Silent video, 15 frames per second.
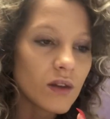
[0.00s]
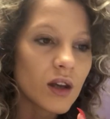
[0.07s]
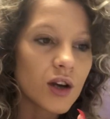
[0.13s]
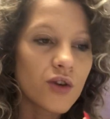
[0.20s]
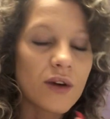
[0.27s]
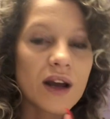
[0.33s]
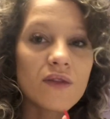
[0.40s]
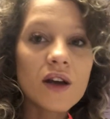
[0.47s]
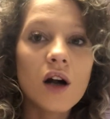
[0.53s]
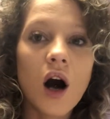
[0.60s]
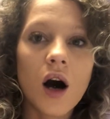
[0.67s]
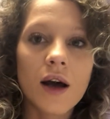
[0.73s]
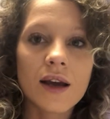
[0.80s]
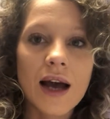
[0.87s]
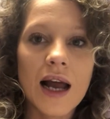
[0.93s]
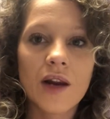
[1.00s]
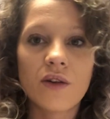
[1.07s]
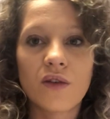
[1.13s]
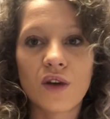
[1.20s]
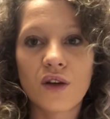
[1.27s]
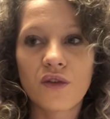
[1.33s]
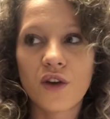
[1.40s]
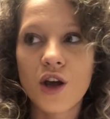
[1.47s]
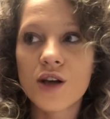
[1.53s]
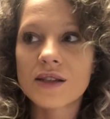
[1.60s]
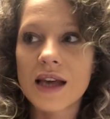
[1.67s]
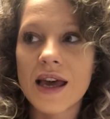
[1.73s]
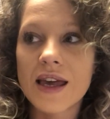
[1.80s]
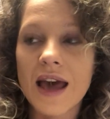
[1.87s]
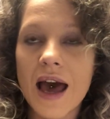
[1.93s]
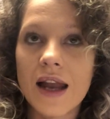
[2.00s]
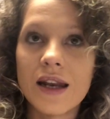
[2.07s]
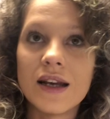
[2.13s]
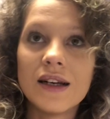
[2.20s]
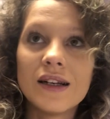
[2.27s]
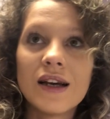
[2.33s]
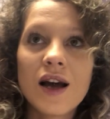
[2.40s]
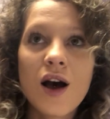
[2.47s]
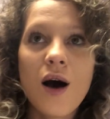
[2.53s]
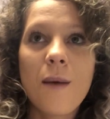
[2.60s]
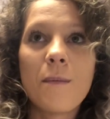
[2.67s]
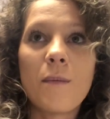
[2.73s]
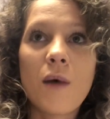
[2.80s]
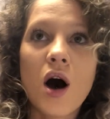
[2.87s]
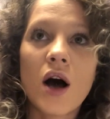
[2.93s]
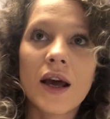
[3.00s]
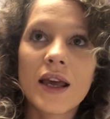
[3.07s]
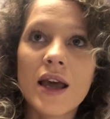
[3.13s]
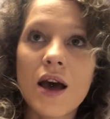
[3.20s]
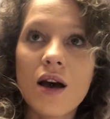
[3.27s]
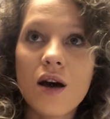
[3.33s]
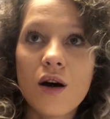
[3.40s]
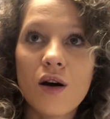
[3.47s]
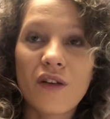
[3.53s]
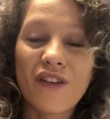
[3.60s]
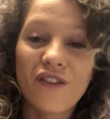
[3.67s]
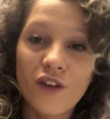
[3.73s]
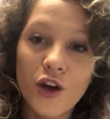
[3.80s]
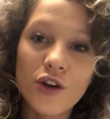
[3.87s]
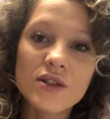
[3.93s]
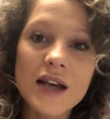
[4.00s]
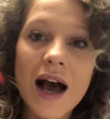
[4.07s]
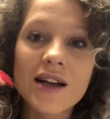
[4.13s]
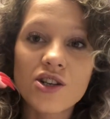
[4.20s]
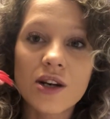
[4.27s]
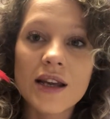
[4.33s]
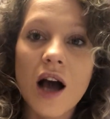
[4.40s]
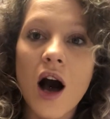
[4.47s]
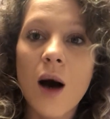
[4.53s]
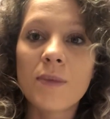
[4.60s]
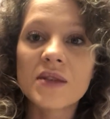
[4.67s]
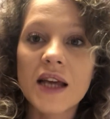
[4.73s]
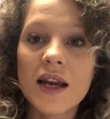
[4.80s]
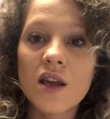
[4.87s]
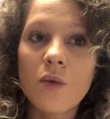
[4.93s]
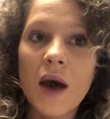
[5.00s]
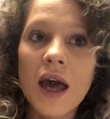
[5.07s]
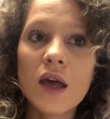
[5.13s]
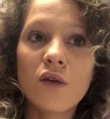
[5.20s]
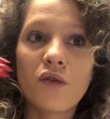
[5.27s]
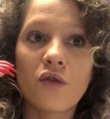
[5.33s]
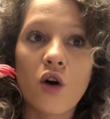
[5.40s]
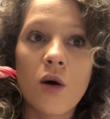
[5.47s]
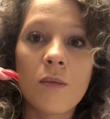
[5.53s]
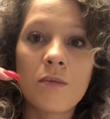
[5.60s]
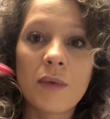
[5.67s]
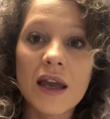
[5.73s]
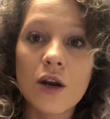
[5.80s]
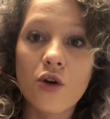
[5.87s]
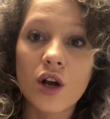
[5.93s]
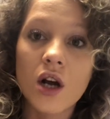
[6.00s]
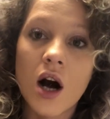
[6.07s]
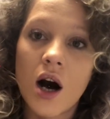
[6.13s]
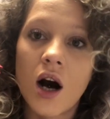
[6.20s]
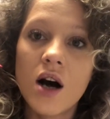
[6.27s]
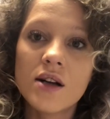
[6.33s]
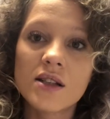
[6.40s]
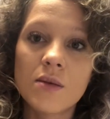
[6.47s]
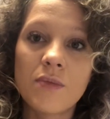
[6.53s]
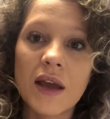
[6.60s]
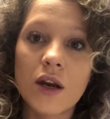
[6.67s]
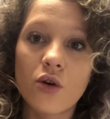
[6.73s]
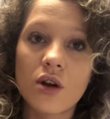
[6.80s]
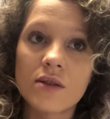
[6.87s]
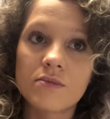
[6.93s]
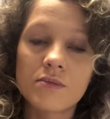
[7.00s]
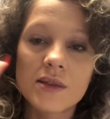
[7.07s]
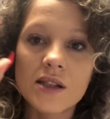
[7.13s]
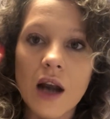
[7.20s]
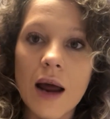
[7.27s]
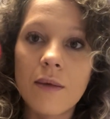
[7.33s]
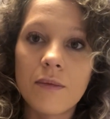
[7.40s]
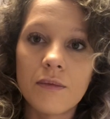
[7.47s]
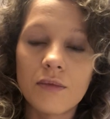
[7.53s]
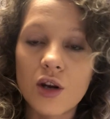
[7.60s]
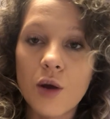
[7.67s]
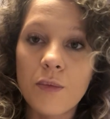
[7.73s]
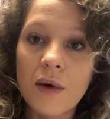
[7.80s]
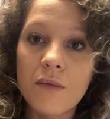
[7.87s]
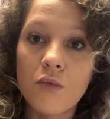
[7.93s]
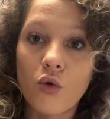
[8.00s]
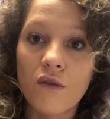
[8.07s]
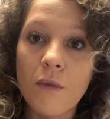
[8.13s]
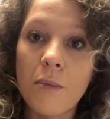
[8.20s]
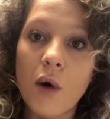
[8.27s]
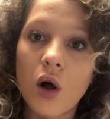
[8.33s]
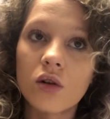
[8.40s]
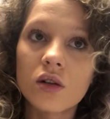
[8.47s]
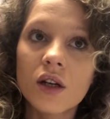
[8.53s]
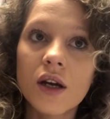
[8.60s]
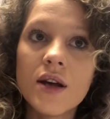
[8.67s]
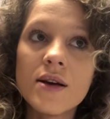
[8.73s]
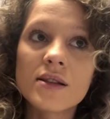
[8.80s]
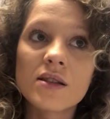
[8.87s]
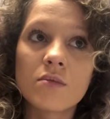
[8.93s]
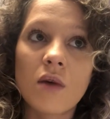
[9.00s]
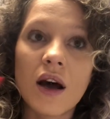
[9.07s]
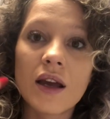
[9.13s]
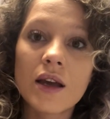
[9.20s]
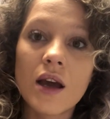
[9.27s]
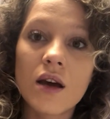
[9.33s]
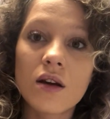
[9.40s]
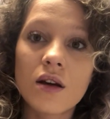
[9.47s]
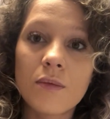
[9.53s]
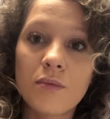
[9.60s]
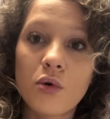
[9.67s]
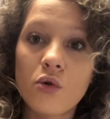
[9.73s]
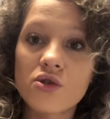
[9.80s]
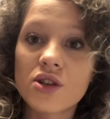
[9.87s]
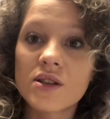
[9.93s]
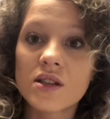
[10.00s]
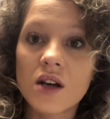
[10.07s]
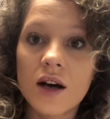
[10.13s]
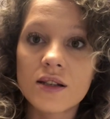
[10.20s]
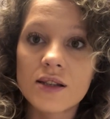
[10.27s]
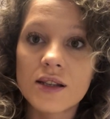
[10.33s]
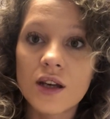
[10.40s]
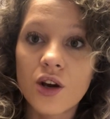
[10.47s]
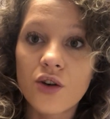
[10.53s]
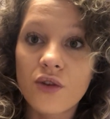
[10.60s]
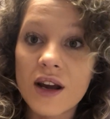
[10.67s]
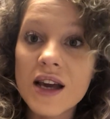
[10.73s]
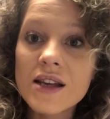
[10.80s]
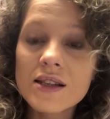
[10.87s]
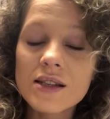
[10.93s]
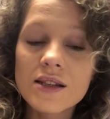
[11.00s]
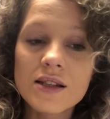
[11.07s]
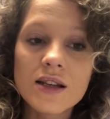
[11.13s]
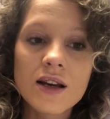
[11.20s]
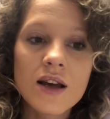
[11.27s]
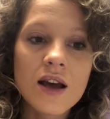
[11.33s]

Craving high calorific foods, again, my food actually upped anyway from being on a cut to being on a slight, bit more of a bulk. So my portion sizes increased.